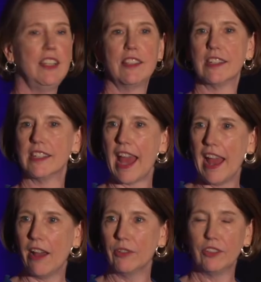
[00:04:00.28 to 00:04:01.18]
you see the
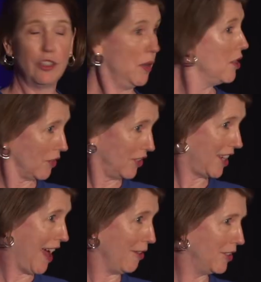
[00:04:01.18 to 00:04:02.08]
sounds, you hear
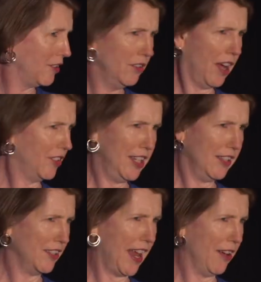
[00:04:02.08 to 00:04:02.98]
the sounds, not
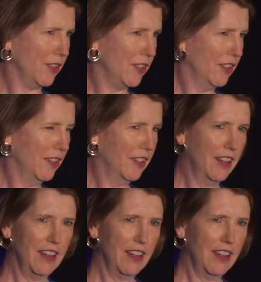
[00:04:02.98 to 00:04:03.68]
see the sounds.